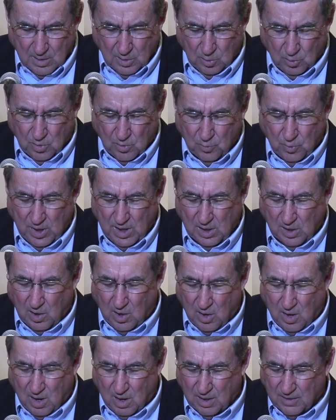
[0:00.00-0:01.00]
Lord, we
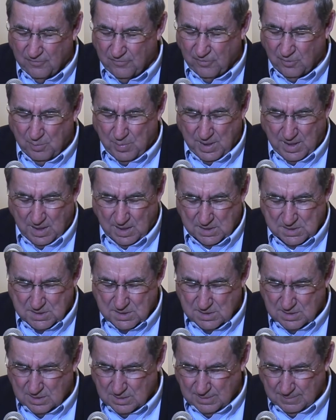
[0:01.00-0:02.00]
long for
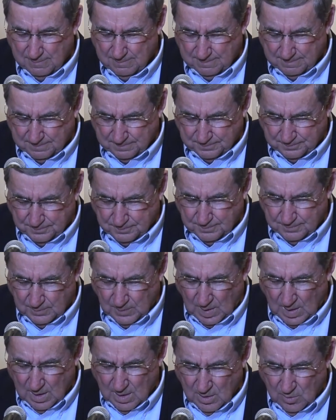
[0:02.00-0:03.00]
peace.
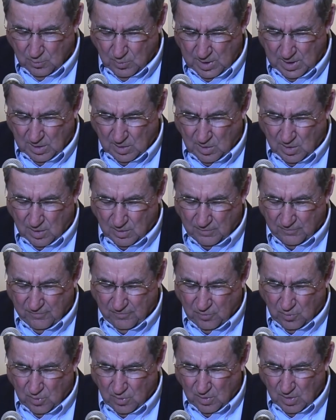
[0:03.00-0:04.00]
We long
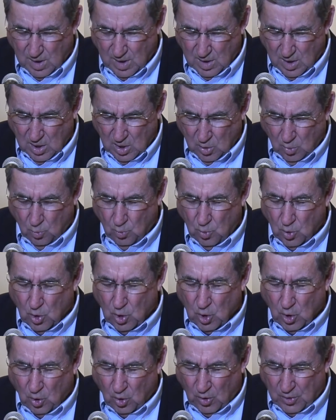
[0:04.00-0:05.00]
for
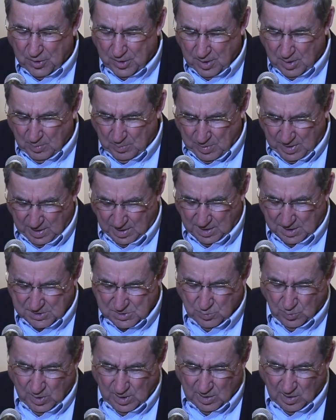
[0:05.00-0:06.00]
world
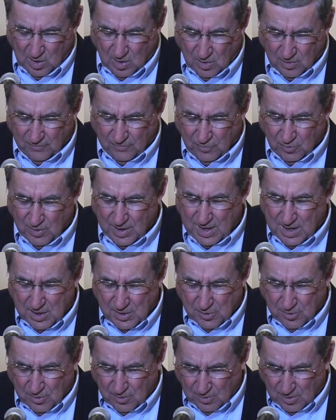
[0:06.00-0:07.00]
peace. We long for
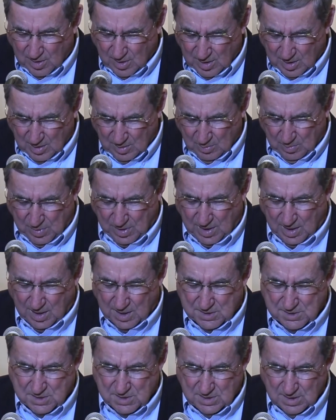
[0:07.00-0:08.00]
inner
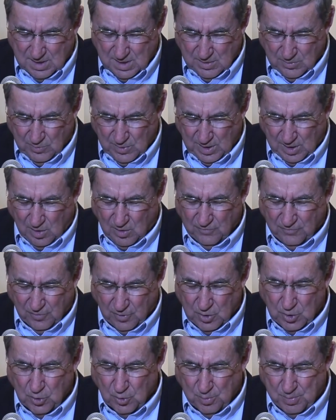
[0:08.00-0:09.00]
peace. We long for
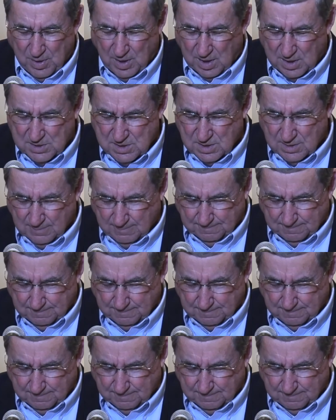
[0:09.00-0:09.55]
your peace.